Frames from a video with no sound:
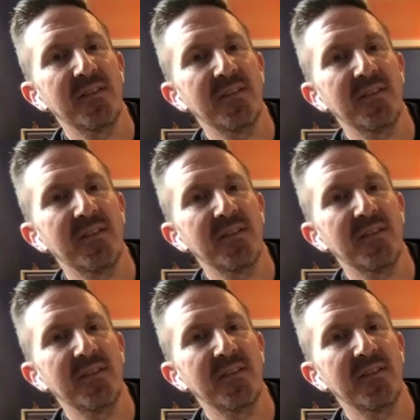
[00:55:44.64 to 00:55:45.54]
It is
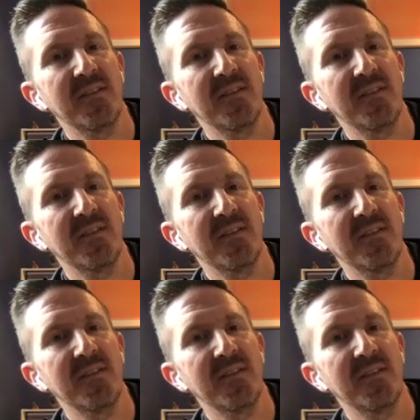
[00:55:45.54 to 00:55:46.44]
12:56,
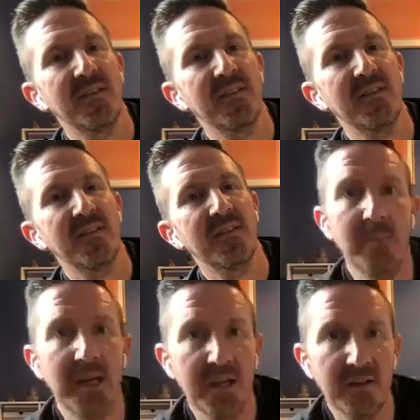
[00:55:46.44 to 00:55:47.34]
so we've got a couple
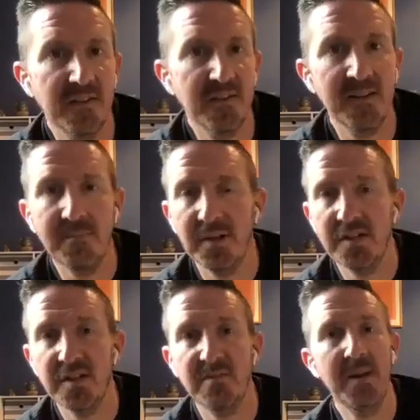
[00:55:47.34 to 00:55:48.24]
minutes to
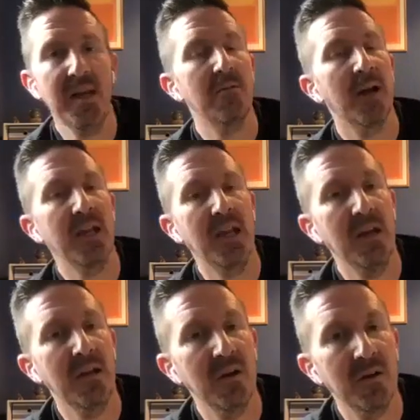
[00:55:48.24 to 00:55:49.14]
simply just be right
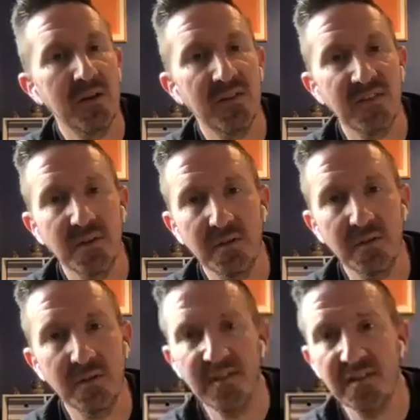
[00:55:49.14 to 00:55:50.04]
here in
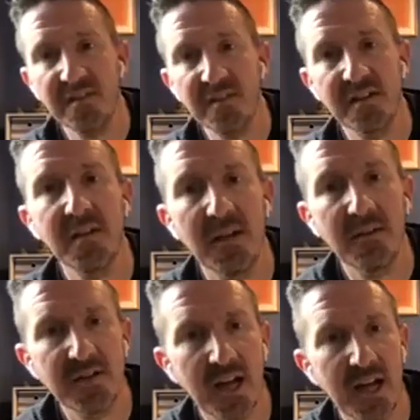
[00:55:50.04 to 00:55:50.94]
stillness and still
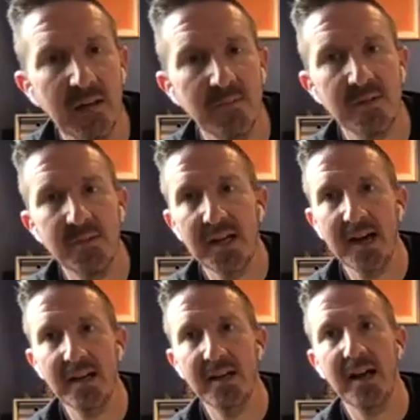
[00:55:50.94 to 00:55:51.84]
have time to be
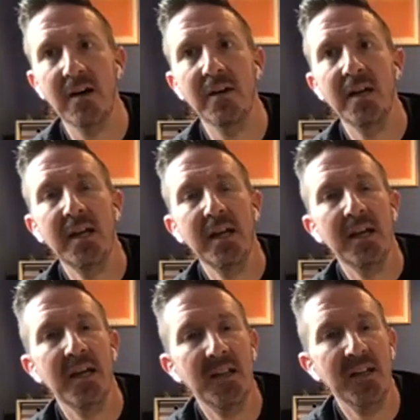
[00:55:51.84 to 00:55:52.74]
guided out
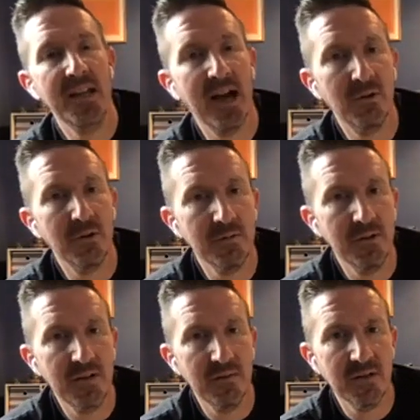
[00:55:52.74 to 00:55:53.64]
in the hour
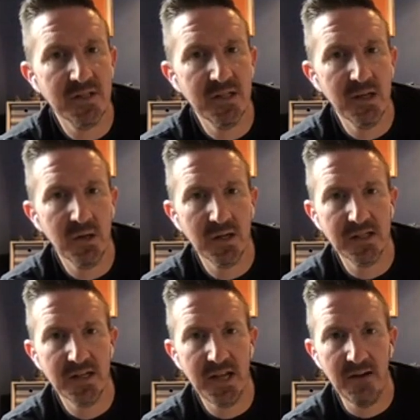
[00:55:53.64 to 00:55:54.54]
we've given to yoga
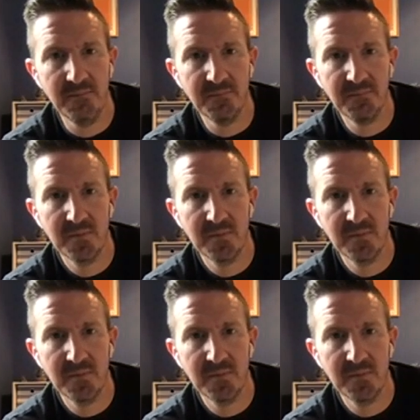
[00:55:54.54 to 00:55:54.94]
today.